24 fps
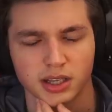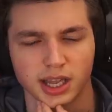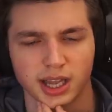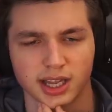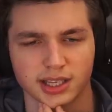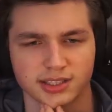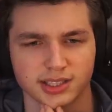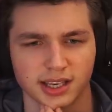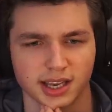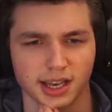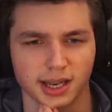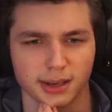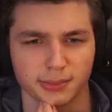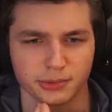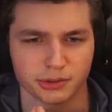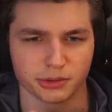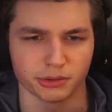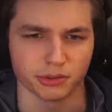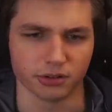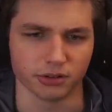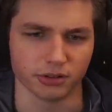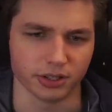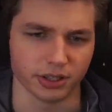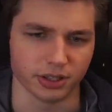That's
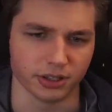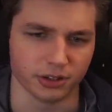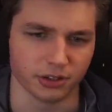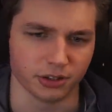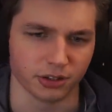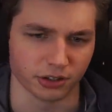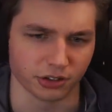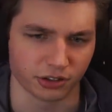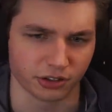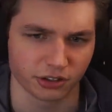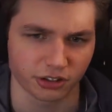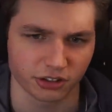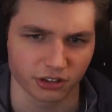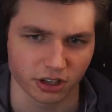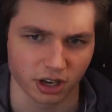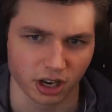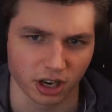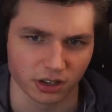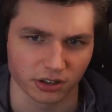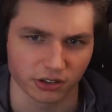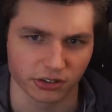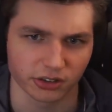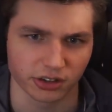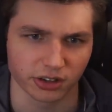absolutely
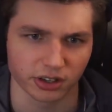disgusting.